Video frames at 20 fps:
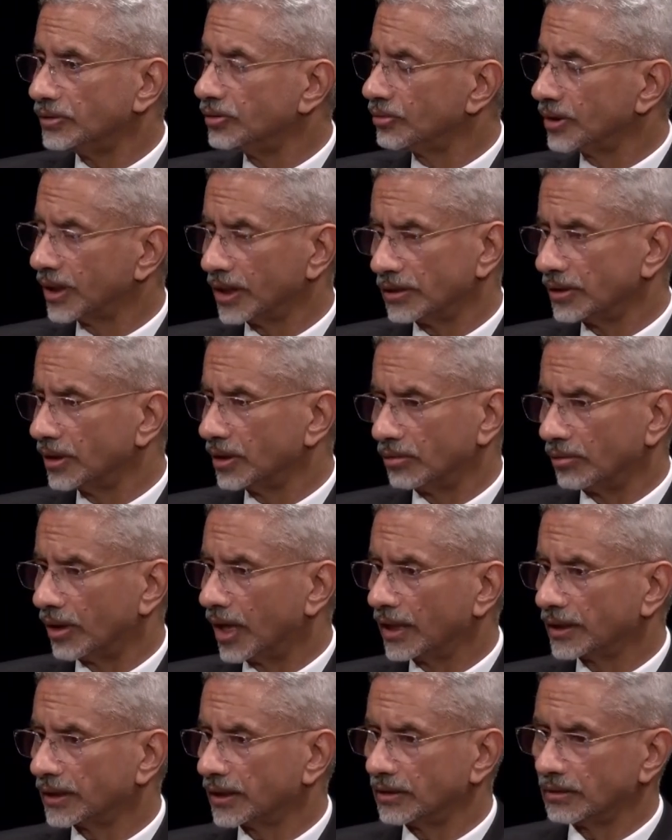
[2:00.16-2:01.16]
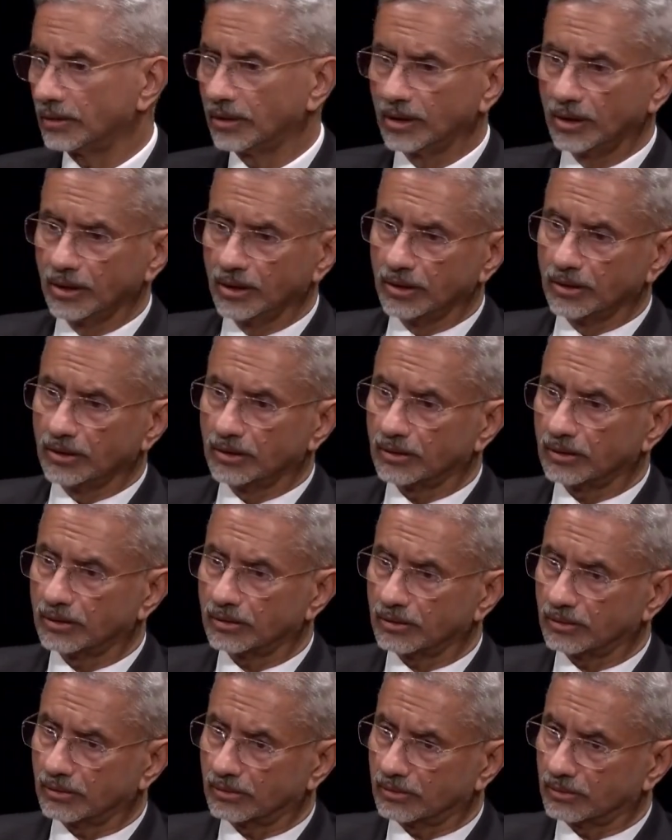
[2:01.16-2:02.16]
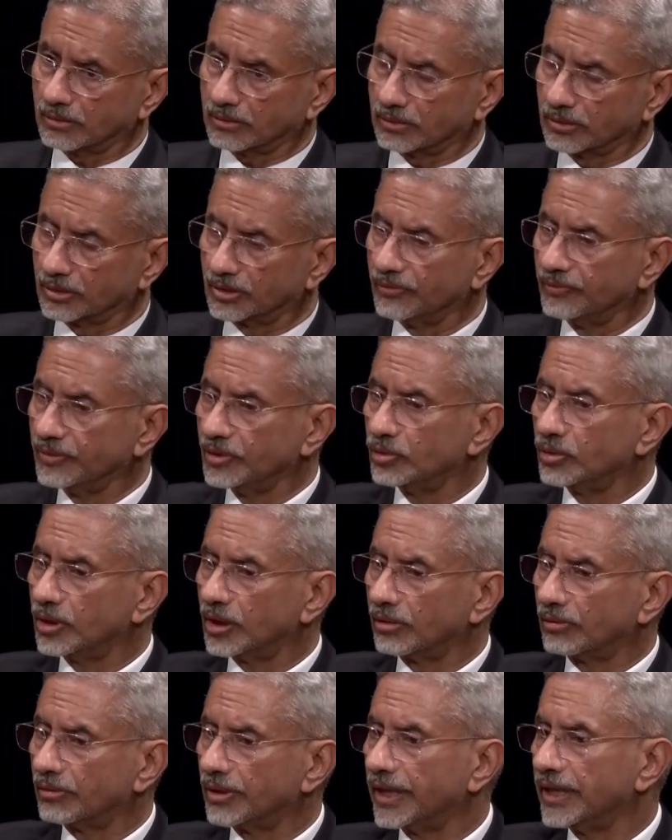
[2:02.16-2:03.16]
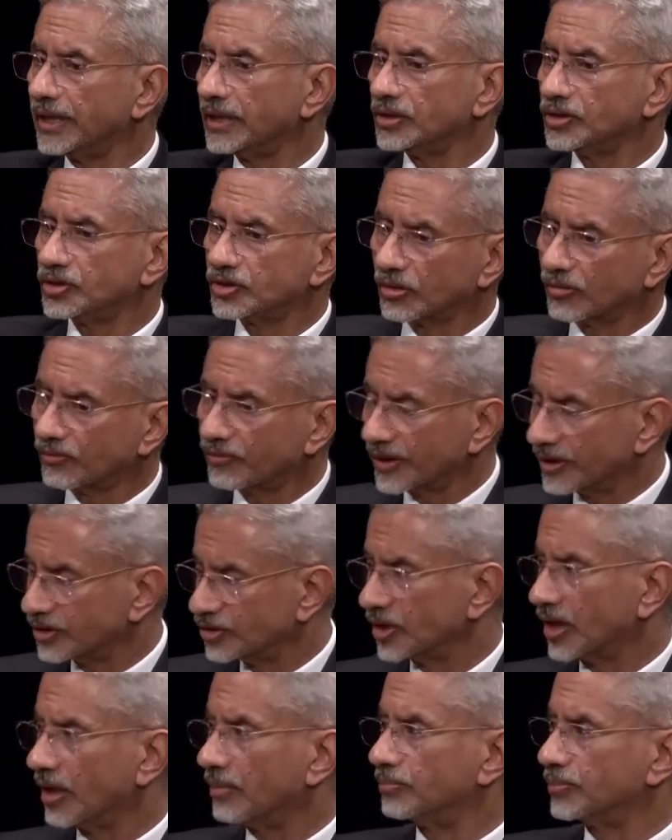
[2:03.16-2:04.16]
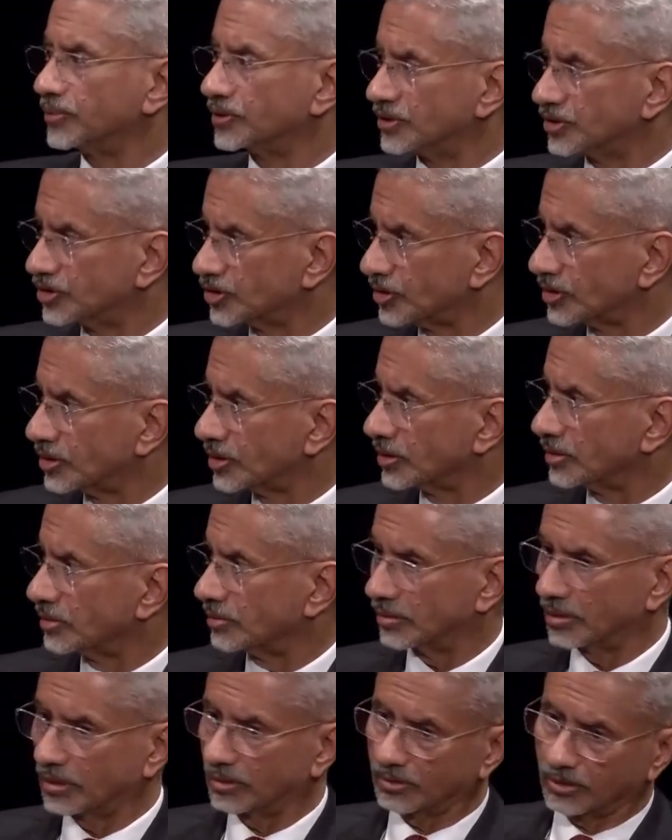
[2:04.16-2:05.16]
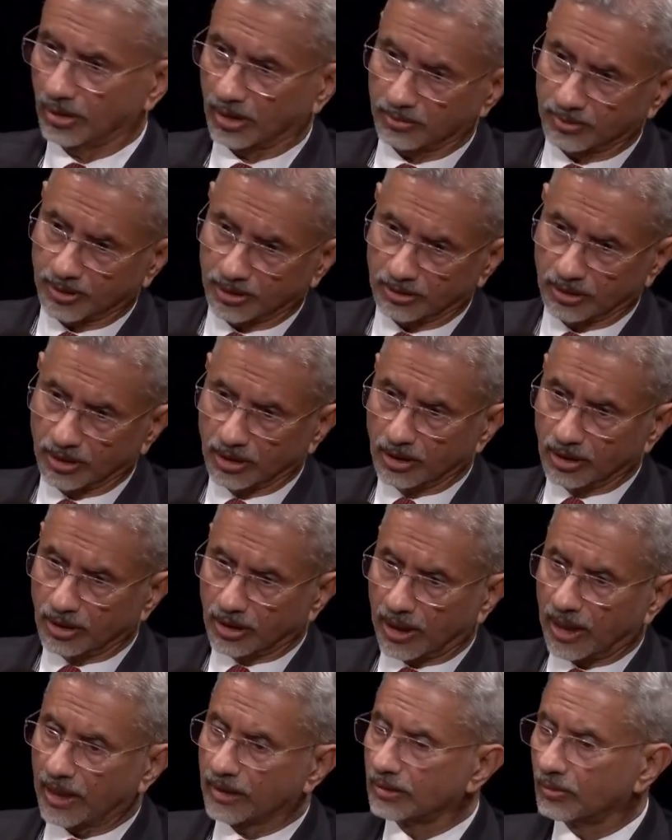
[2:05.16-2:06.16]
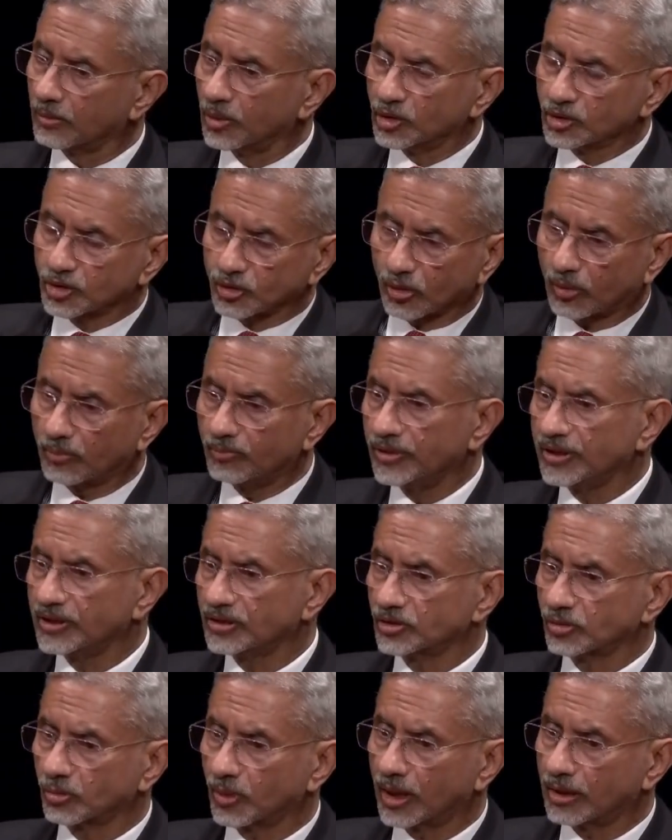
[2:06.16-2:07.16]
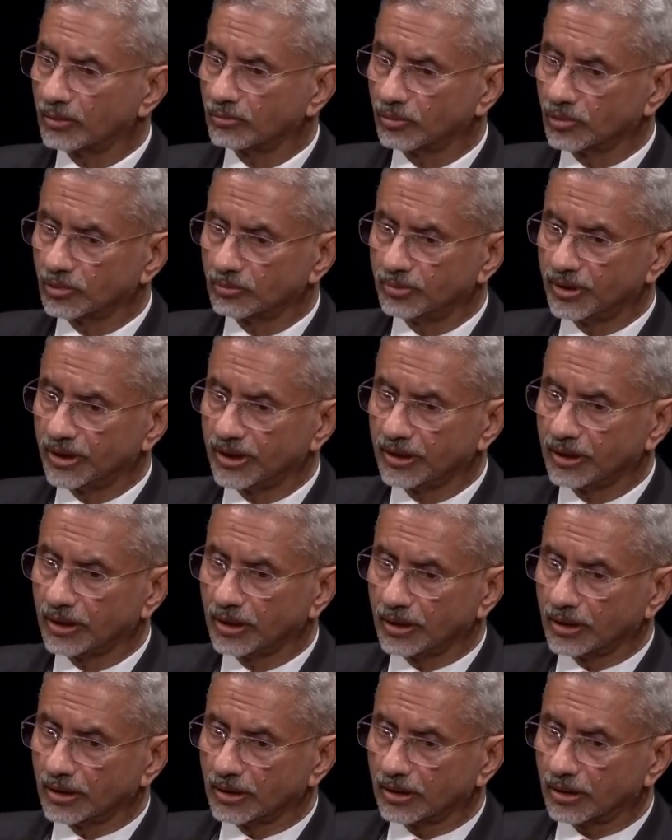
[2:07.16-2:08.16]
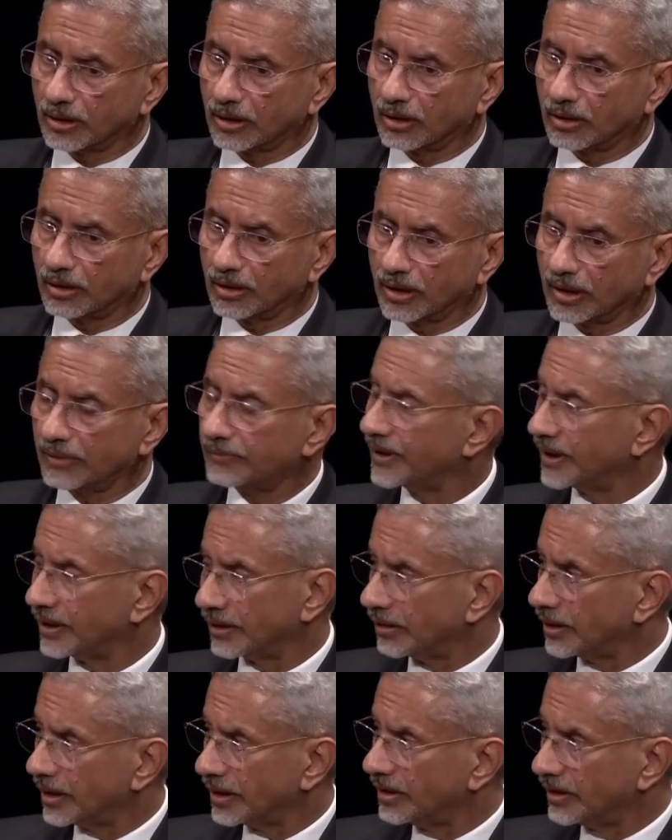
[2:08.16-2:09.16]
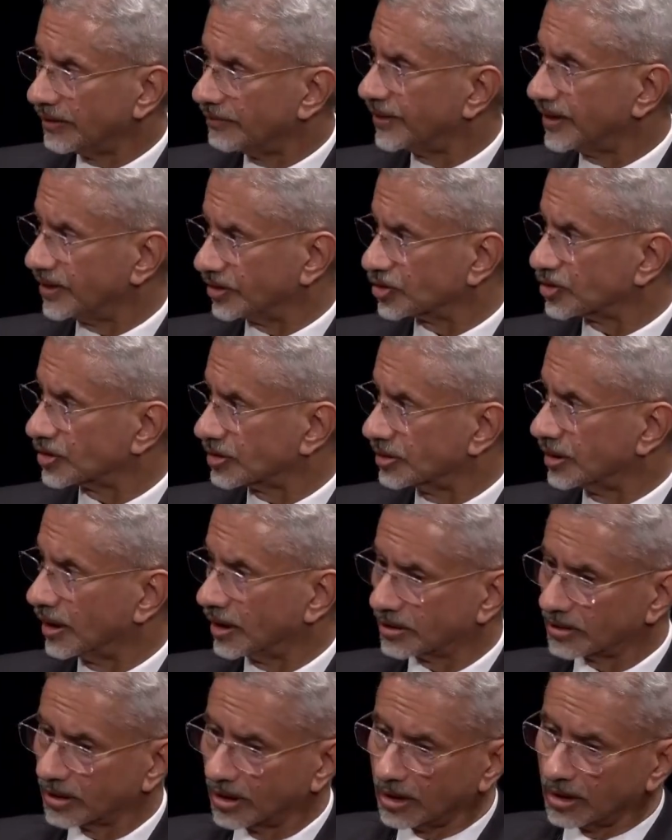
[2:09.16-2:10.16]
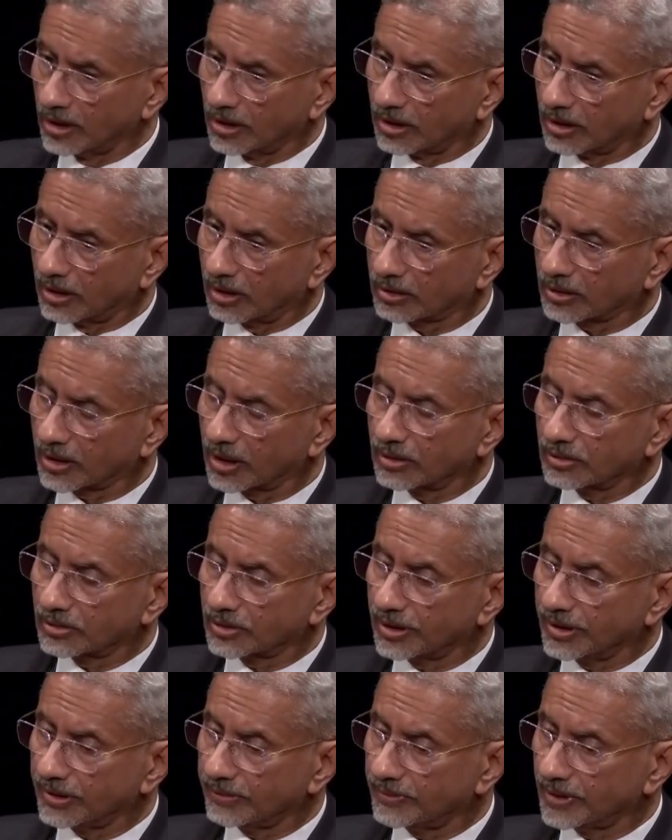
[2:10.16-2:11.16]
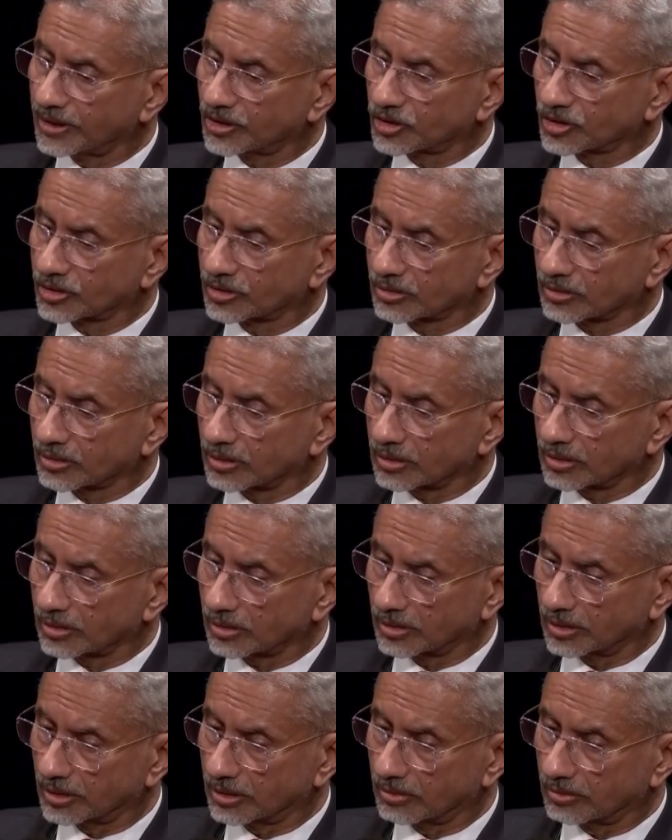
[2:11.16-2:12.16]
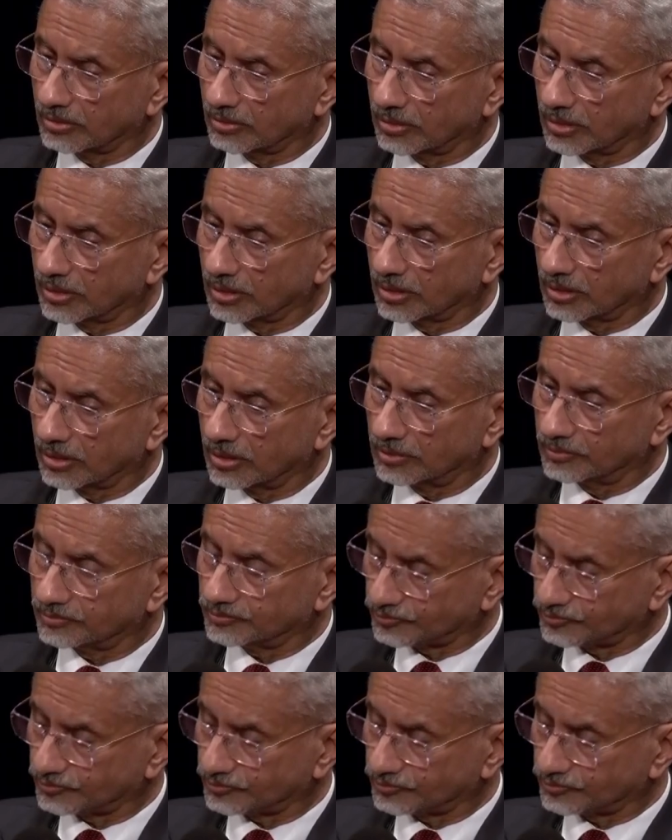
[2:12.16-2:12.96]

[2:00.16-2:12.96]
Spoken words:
you can, I can give you a range of examples. And the most obvious one would be even in defense, that a country which, where